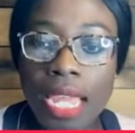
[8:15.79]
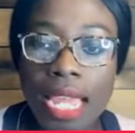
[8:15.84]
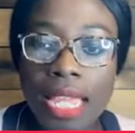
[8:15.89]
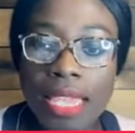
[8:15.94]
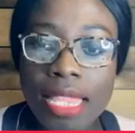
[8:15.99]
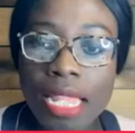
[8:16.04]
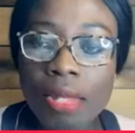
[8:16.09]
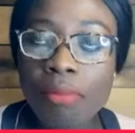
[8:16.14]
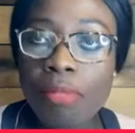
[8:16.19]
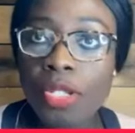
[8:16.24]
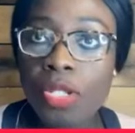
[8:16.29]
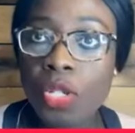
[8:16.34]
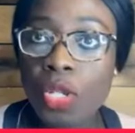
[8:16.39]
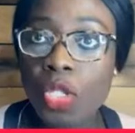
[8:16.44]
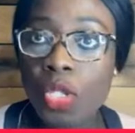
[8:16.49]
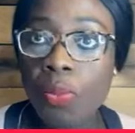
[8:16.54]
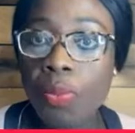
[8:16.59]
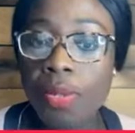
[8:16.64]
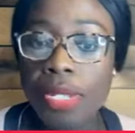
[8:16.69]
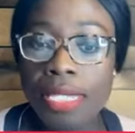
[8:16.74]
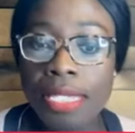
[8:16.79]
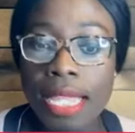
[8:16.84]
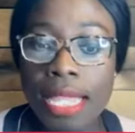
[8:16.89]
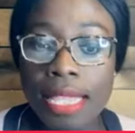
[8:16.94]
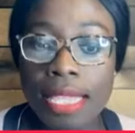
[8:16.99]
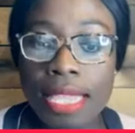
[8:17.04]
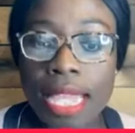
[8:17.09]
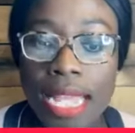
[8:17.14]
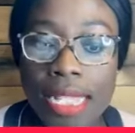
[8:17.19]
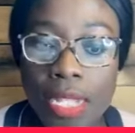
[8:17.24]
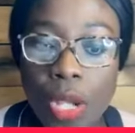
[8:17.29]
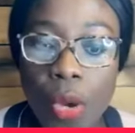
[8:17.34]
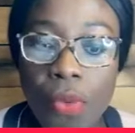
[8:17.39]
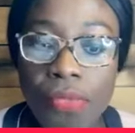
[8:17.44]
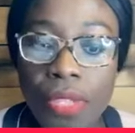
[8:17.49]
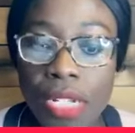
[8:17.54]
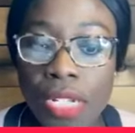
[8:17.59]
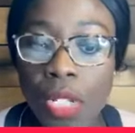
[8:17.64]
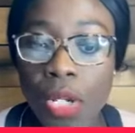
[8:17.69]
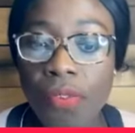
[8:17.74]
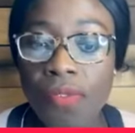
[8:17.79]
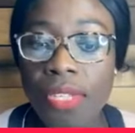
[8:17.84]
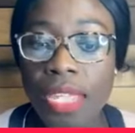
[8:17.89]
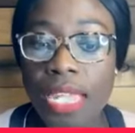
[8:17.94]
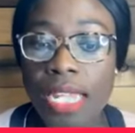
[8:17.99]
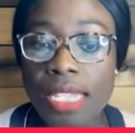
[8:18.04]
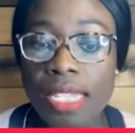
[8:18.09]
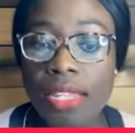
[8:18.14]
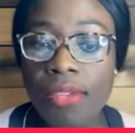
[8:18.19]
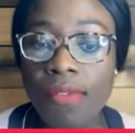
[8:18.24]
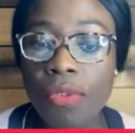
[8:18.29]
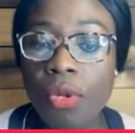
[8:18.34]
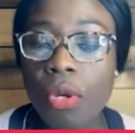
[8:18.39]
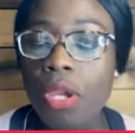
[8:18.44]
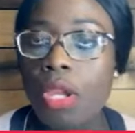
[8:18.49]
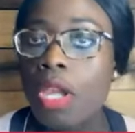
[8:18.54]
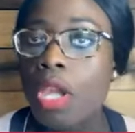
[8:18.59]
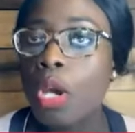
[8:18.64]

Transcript: And then be sure to present that on the day of the interview.